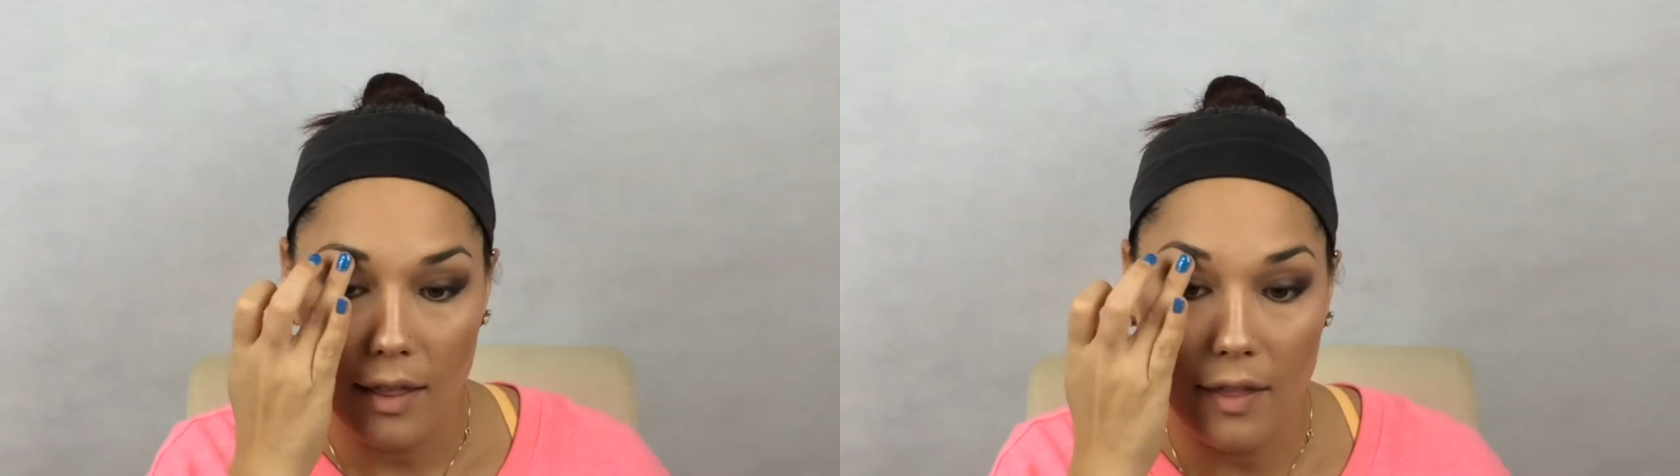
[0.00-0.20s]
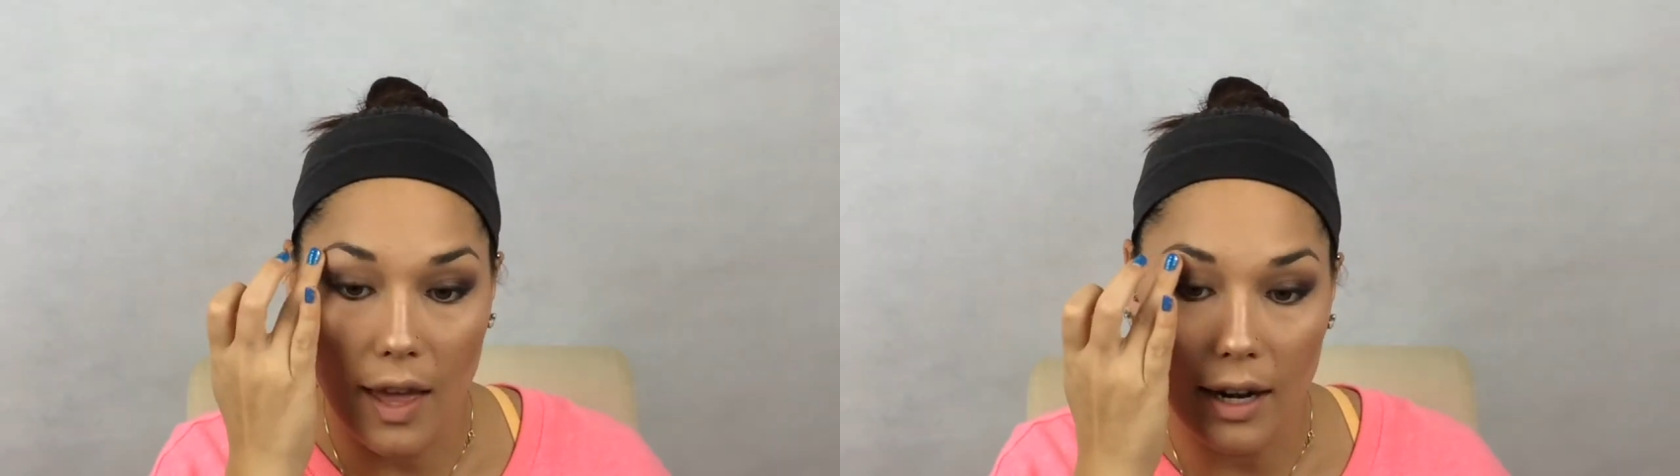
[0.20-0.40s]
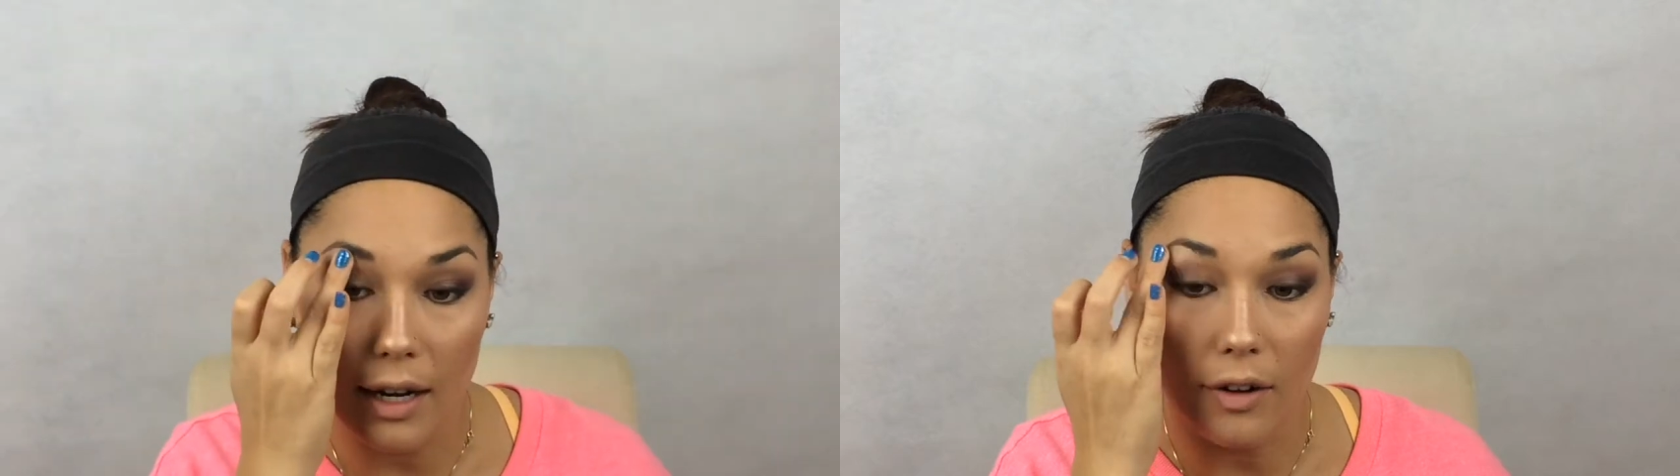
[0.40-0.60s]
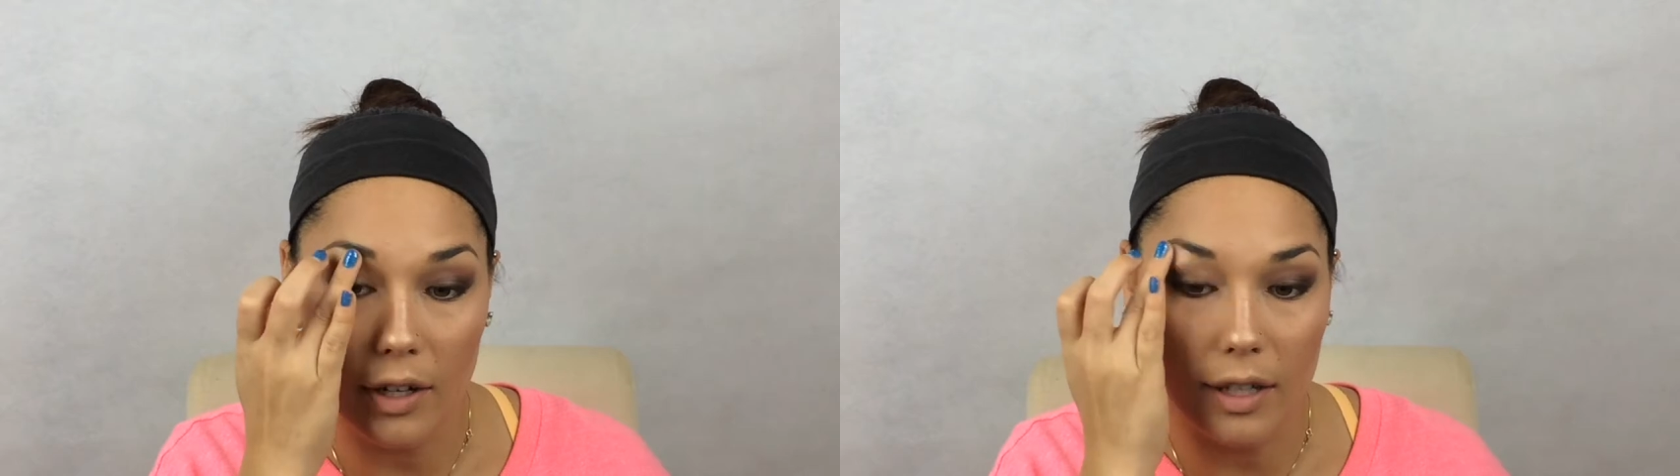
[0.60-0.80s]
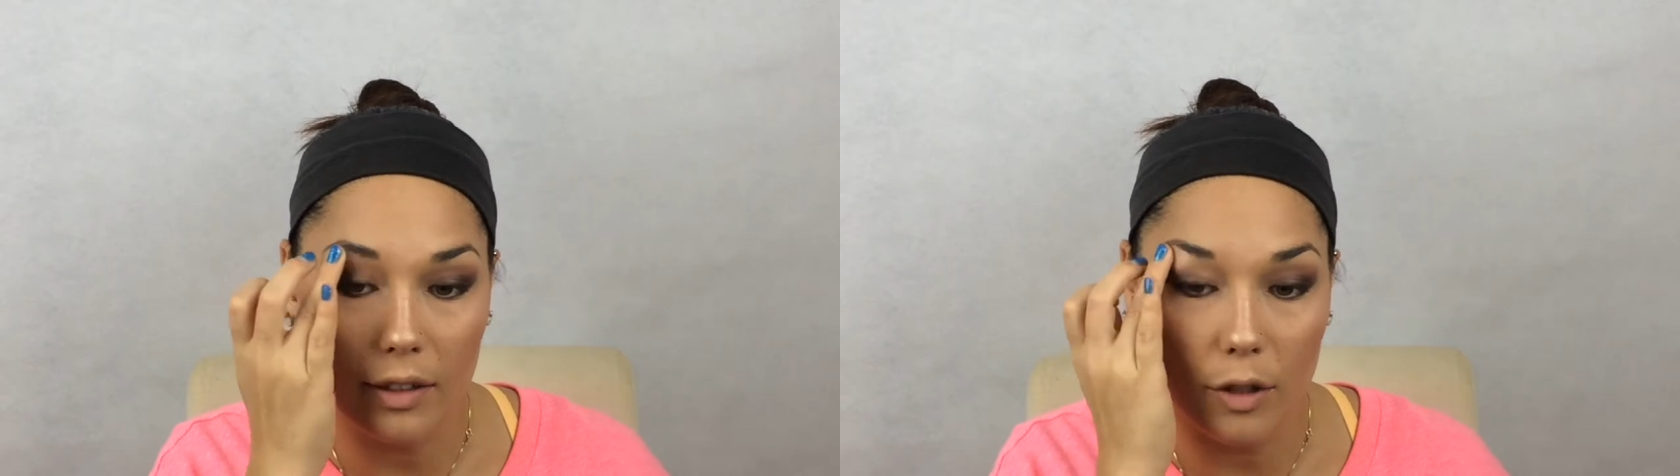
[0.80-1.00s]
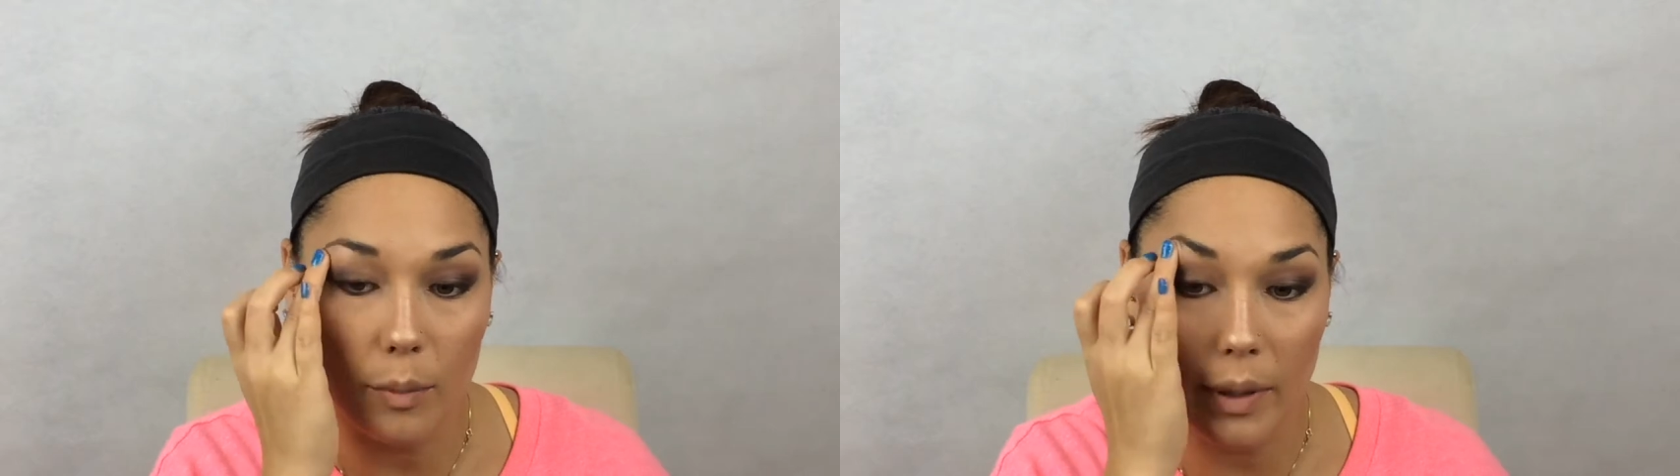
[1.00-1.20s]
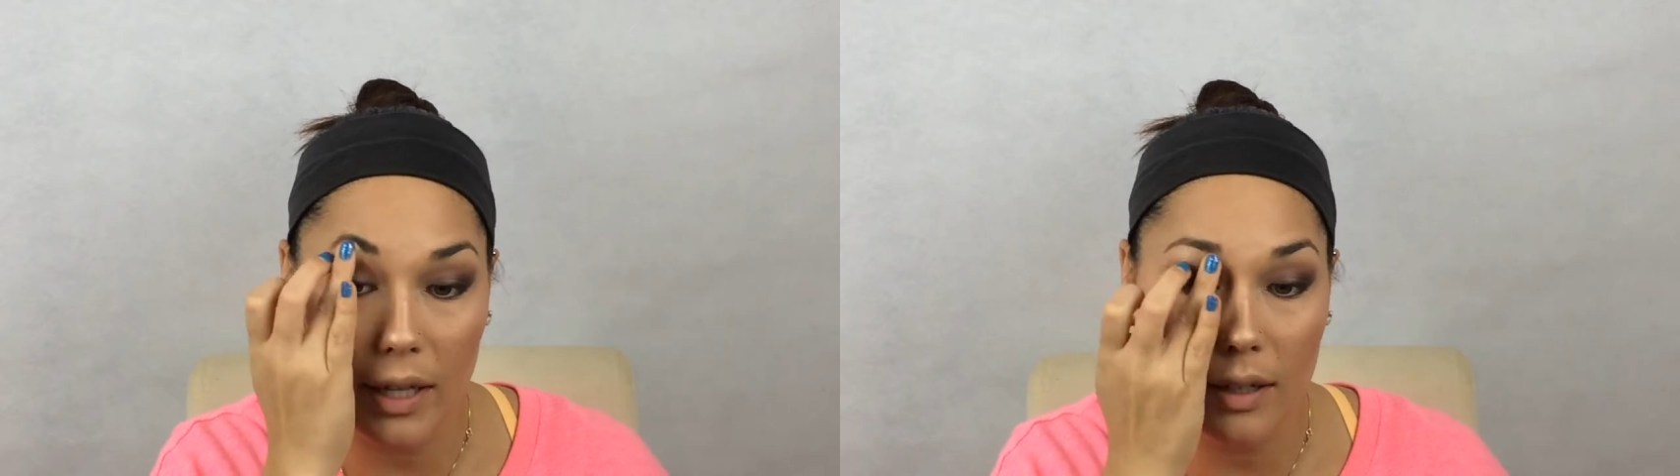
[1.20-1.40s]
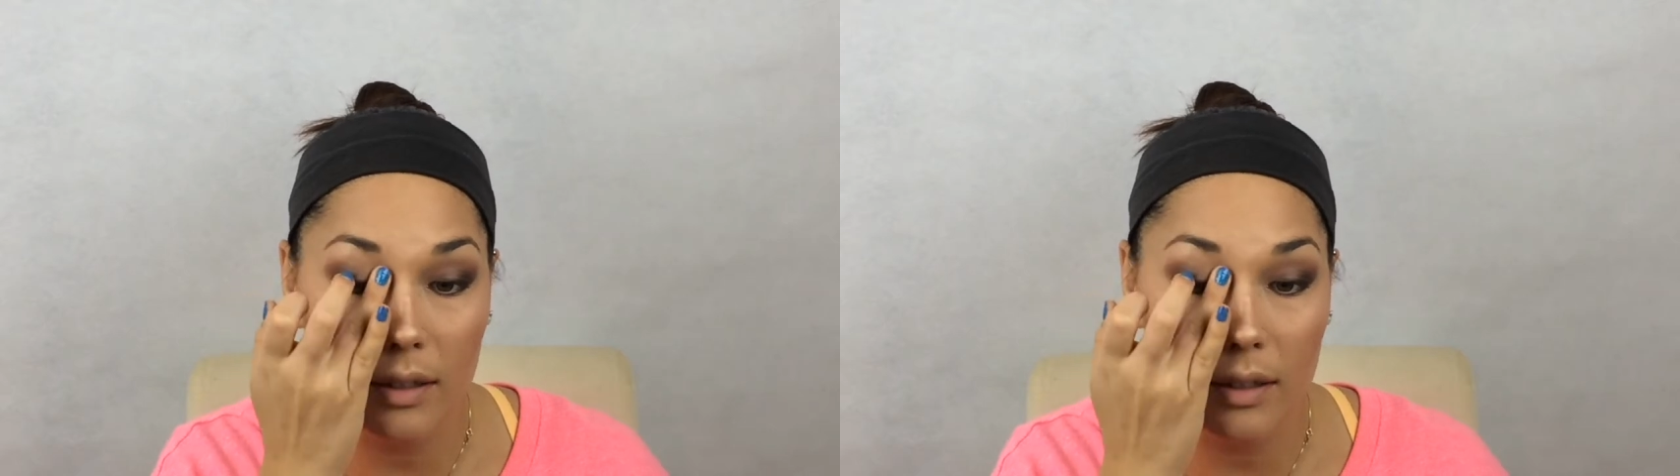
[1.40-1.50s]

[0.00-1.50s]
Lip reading: that area a little bit.